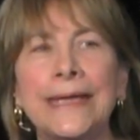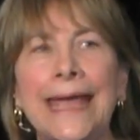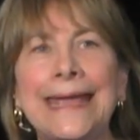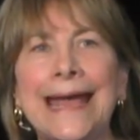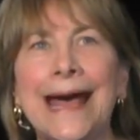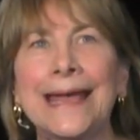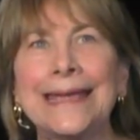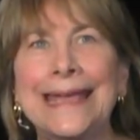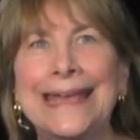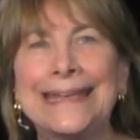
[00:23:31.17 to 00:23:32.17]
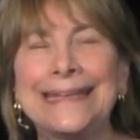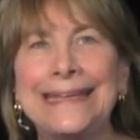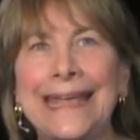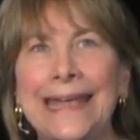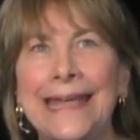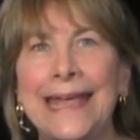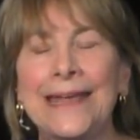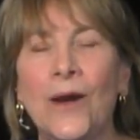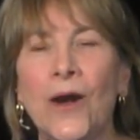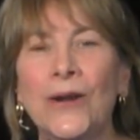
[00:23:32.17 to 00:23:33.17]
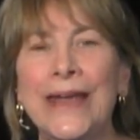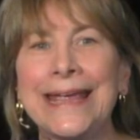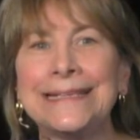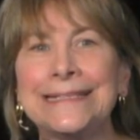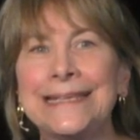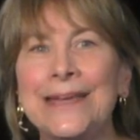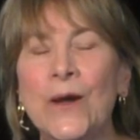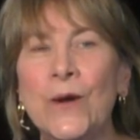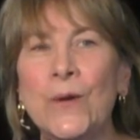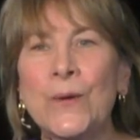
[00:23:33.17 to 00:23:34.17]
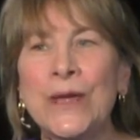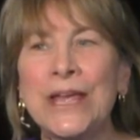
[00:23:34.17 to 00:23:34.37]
K I N K A R A C O.